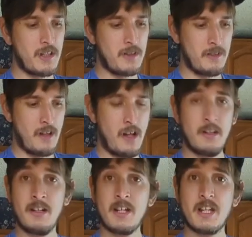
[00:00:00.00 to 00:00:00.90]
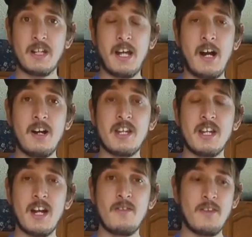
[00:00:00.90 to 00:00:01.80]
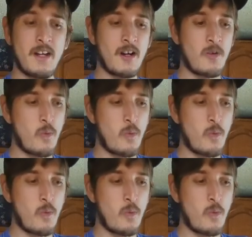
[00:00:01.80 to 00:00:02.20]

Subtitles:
and onions and carrots and everything are